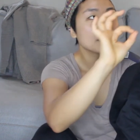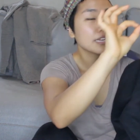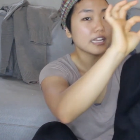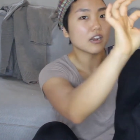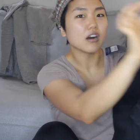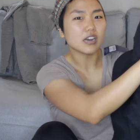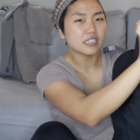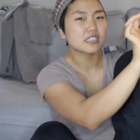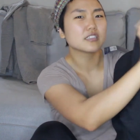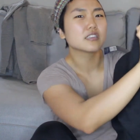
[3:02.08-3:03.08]
putting it
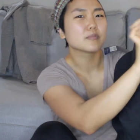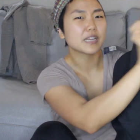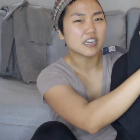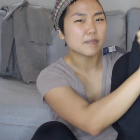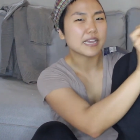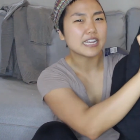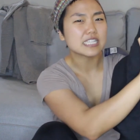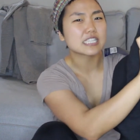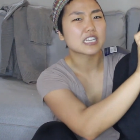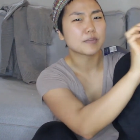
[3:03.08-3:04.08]
onto the pair of
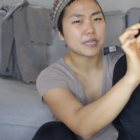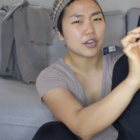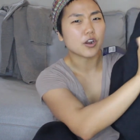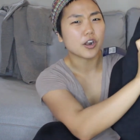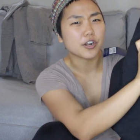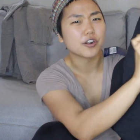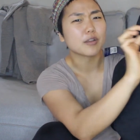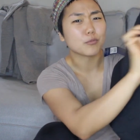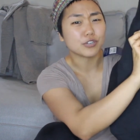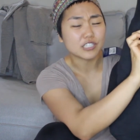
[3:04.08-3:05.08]
pants is going to be a harder
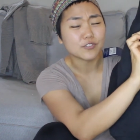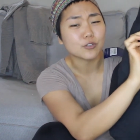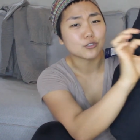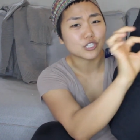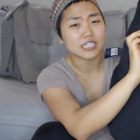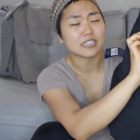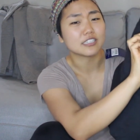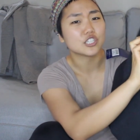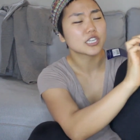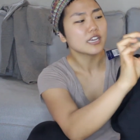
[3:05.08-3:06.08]
and more difficult
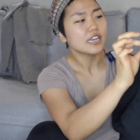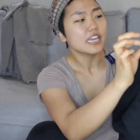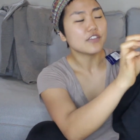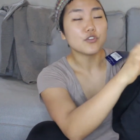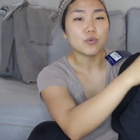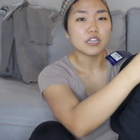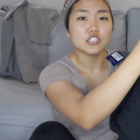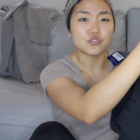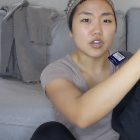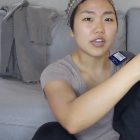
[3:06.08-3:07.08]
challenge. If you want
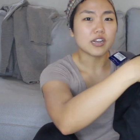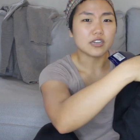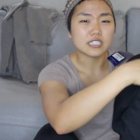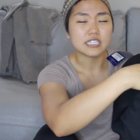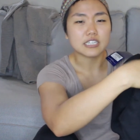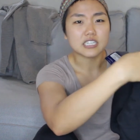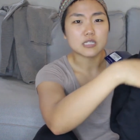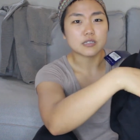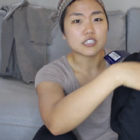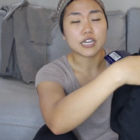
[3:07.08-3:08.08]
to draw it onto here
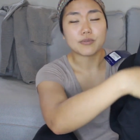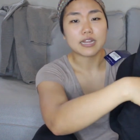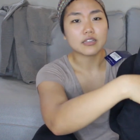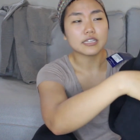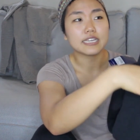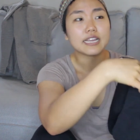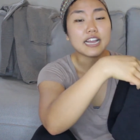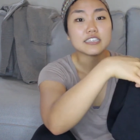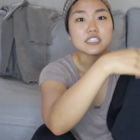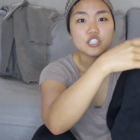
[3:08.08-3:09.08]
directly,
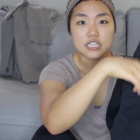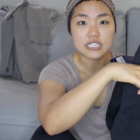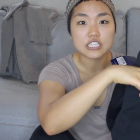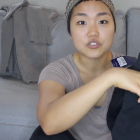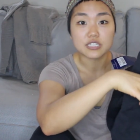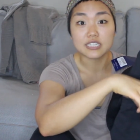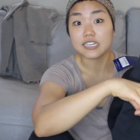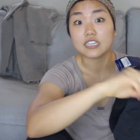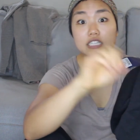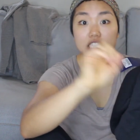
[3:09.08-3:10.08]
I suggest using
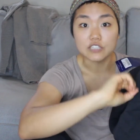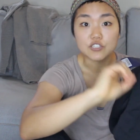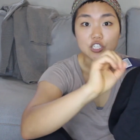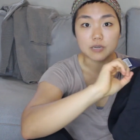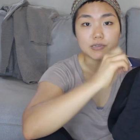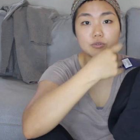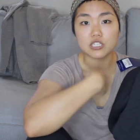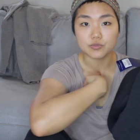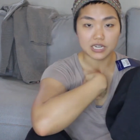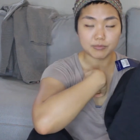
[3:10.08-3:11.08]
like a silver Sharpie,
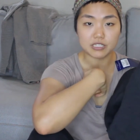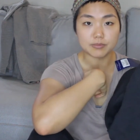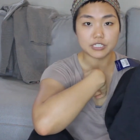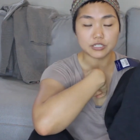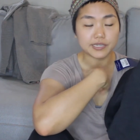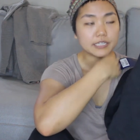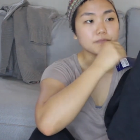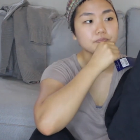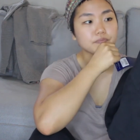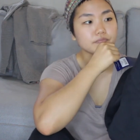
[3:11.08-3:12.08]
which is what I'm going to be doing.